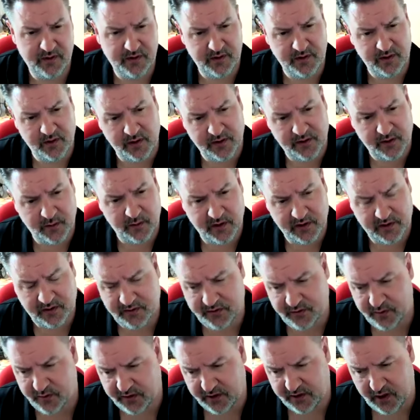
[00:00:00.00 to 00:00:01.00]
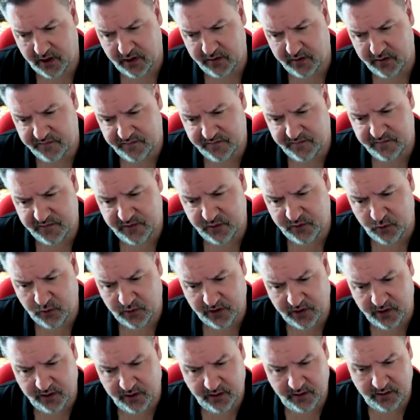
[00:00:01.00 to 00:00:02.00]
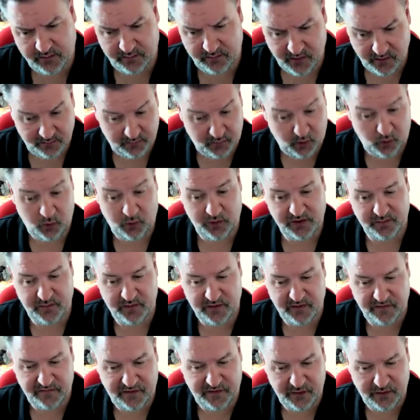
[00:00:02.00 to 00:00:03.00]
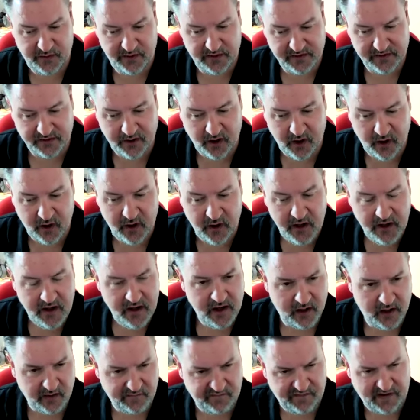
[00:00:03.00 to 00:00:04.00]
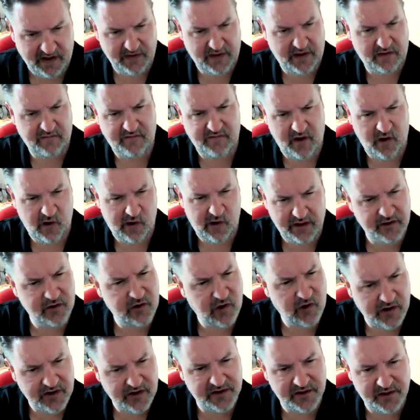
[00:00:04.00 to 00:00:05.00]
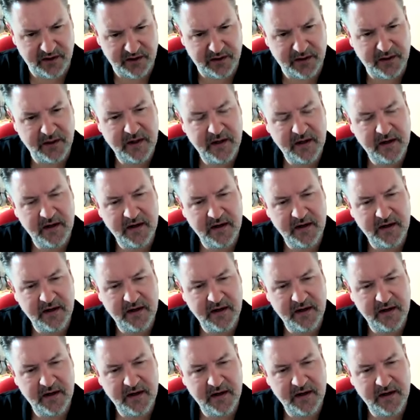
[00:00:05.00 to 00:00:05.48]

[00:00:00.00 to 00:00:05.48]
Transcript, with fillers: you know do a do a kind of talk at, at, at, Portsmouth a few years ago, and I found that very interesting.